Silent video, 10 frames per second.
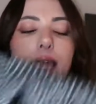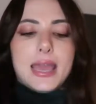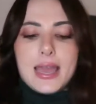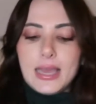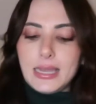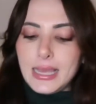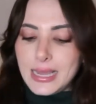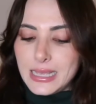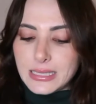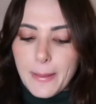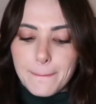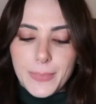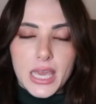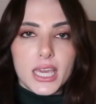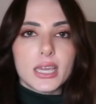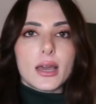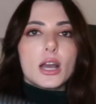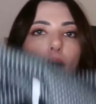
and it is a big